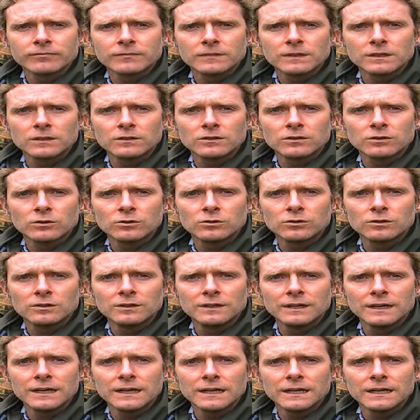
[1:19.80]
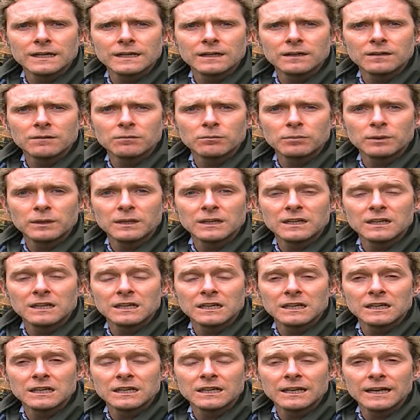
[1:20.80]
And so today, being
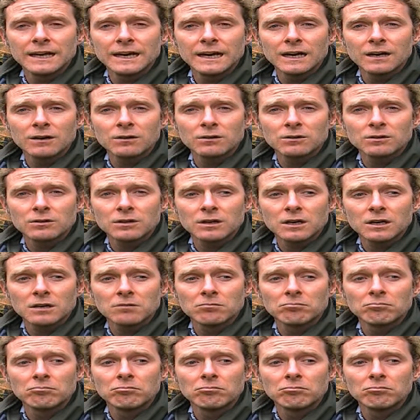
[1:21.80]
here now, it's like,